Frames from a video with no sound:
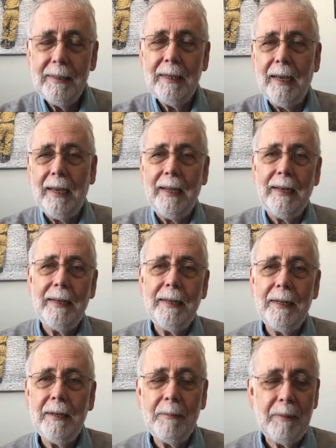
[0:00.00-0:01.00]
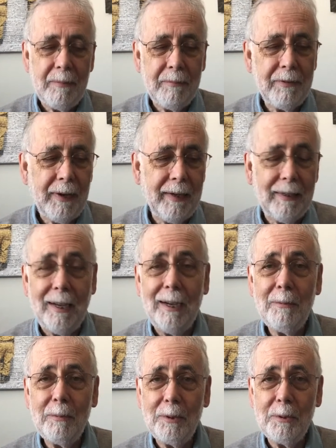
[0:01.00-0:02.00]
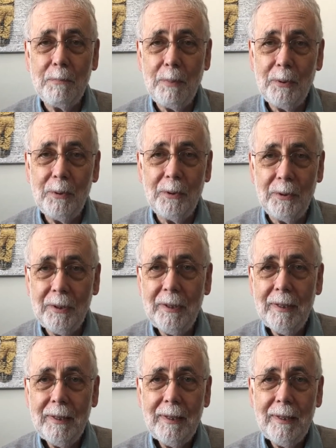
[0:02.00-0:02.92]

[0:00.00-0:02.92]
and in fact, I was born